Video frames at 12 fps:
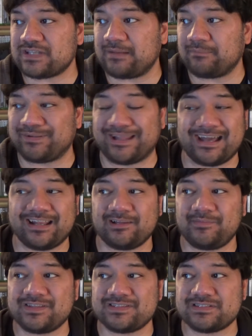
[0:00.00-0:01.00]
and plot
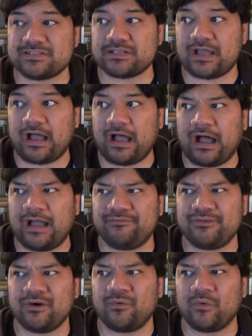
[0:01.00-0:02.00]
elements I
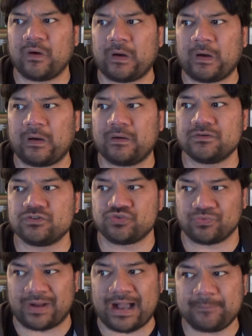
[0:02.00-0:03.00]
feel were
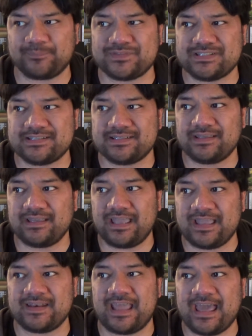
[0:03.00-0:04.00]
dropped
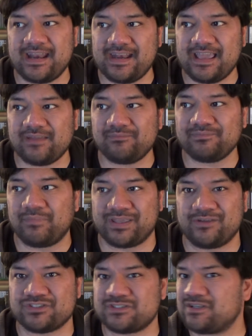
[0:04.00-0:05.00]
in editing, but
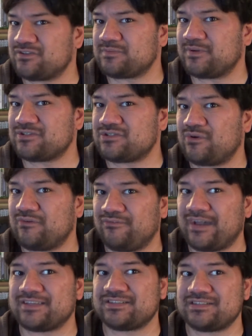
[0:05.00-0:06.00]
you're still supposed to
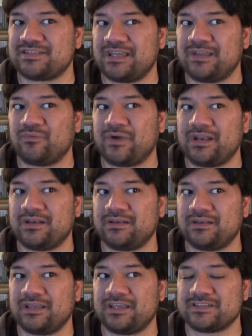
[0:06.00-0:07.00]
invest in when
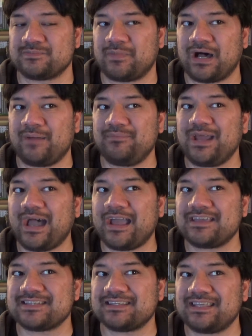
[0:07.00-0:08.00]
his mom
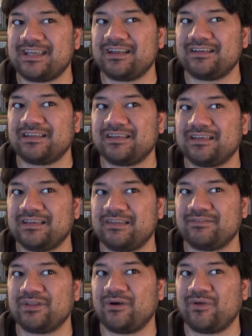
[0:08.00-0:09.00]
dies at the end,
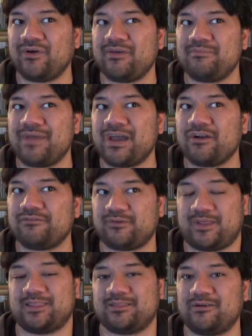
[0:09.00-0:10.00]
even though we only met her for
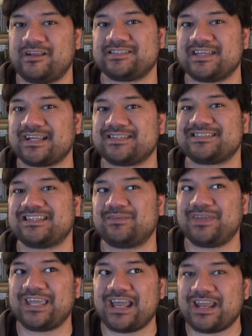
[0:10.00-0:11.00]
like thirty seconds in the
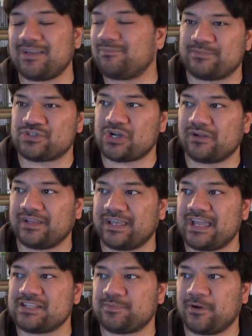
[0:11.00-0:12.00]
beginning. Charlotte
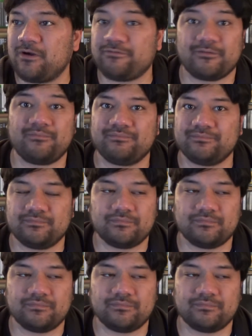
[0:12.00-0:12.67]
Gainsborough from,